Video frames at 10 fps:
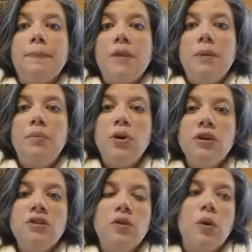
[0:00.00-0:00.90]

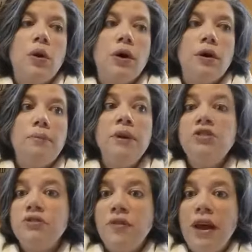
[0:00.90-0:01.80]
books or
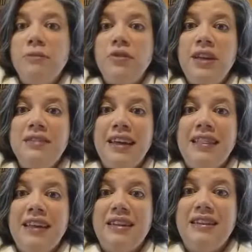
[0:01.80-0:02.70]
picture frames or things like
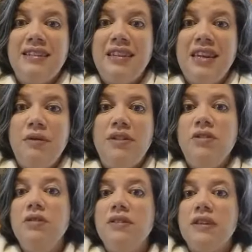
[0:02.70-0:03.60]
that, that the sticky
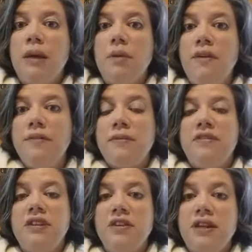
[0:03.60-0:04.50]
residue doesn't come off from the
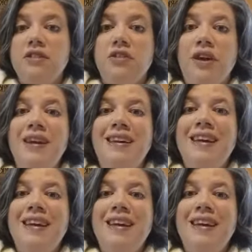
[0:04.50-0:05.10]
sticker, that's great.